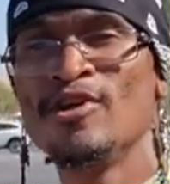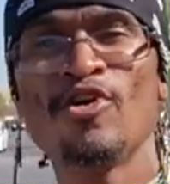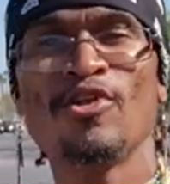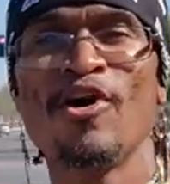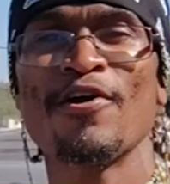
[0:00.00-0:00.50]

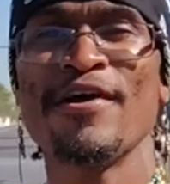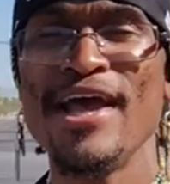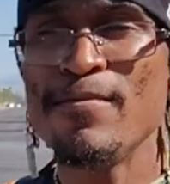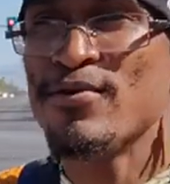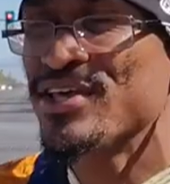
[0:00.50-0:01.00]
no longer
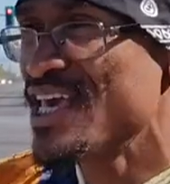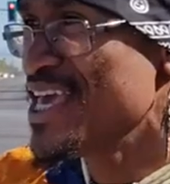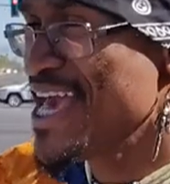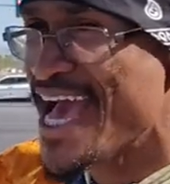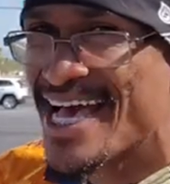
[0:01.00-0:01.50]
able to
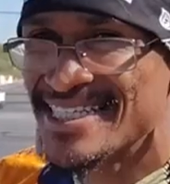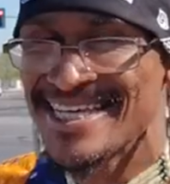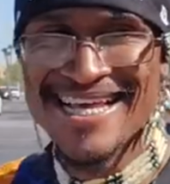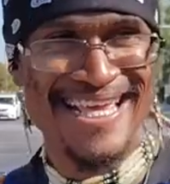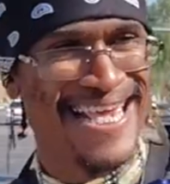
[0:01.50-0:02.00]
get
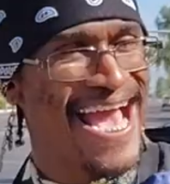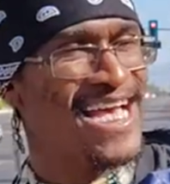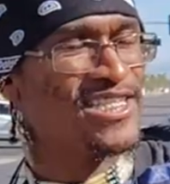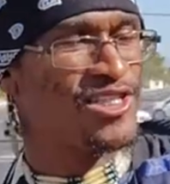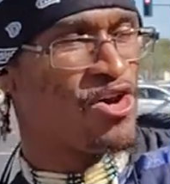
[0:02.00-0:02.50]
gas.
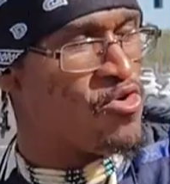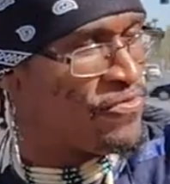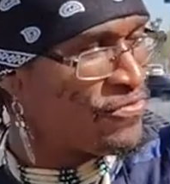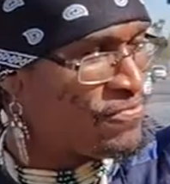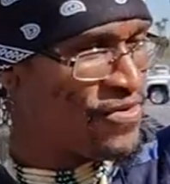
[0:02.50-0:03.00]
Gas is
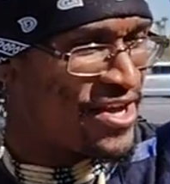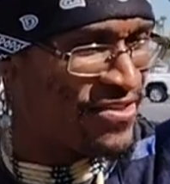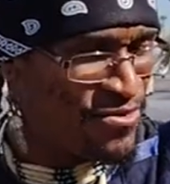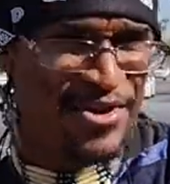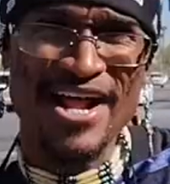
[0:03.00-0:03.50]
going from
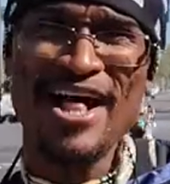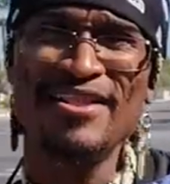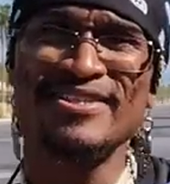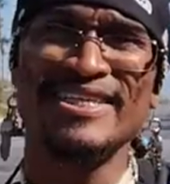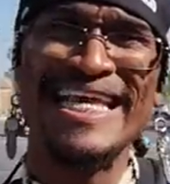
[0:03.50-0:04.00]
fucking
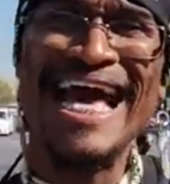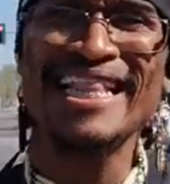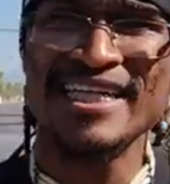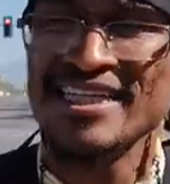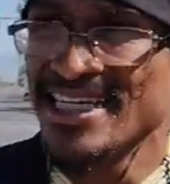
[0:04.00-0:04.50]
$3 a
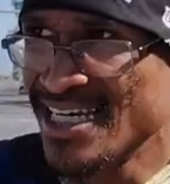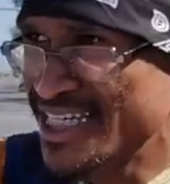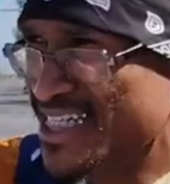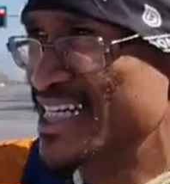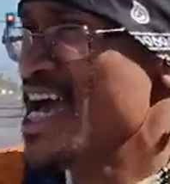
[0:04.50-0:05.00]
gallon to